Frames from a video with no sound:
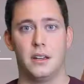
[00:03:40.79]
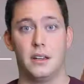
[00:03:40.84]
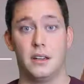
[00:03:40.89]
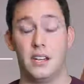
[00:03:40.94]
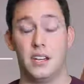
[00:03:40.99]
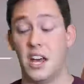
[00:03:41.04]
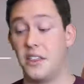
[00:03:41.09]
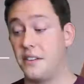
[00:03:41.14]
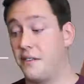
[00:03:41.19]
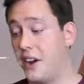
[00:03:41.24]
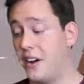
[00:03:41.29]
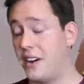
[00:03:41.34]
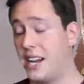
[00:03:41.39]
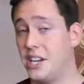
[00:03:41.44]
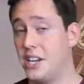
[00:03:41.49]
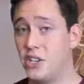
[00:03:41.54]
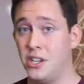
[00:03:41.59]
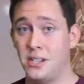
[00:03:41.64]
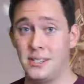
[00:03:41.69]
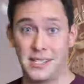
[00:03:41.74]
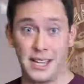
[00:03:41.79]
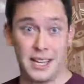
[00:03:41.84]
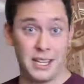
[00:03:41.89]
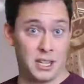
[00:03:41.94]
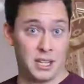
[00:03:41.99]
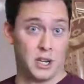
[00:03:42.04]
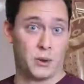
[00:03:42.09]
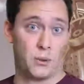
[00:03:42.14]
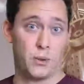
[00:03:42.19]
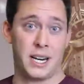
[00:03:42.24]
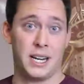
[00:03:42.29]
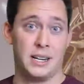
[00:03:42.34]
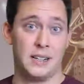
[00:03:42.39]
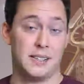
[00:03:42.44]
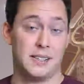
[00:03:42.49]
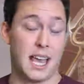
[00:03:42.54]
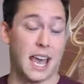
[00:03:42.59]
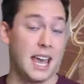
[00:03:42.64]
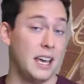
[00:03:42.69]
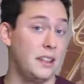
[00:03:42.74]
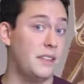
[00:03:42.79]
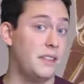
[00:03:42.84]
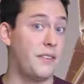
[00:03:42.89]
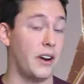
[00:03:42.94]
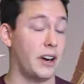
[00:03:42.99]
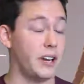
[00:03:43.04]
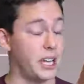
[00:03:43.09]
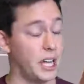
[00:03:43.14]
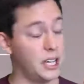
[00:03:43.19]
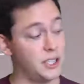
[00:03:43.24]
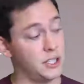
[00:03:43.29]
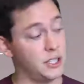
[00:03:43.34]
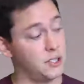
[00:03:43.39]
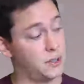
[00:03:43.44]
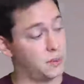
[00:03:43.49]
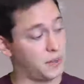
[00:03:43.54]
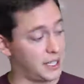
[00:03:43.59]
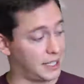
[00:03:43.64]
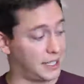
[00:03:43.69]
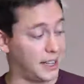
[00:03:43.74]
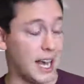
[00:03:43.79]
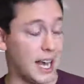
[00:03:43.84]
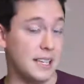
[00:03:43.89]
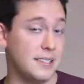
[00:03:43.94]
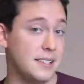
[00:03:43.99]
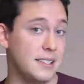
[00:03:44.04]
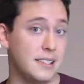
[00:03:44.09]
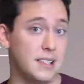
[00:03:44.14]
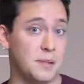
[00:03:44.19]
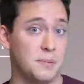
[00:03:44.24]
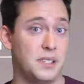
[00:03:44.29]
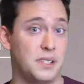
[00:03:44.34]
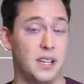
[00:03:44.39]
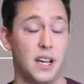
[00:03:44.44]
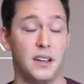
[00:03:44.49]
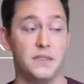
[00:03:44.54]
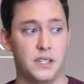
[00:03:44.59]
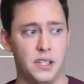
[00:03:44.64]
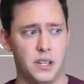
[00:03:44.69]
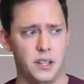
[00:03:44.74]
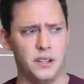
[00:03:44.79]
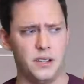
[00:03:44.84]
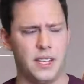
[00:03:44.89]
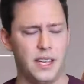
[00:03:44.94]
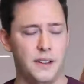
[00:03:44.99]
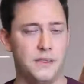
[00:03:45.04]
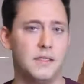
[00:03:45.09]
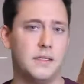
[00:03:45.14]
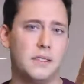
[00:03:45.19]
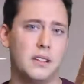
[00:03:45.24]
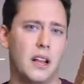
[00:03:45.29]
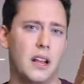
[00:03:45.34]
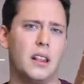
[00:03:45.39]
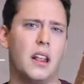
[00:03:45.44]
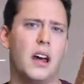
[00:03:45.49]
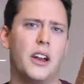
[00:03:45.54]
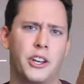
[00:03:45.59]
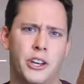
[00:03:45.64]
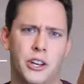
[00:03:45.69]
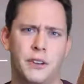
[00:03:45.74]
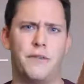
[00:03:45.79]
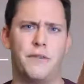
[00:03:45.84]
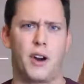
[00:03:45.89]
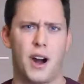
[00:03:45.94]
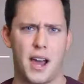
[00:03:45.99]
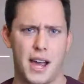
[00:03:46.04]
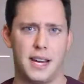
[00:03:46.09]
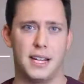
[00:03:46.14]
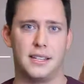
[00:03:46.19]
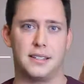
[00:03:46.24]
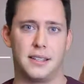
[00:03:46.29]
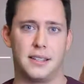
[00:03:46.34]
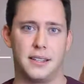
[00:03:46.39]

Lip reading: Now the variations in the arenas and the variations with the classes themselves, gives a lot of good variety to the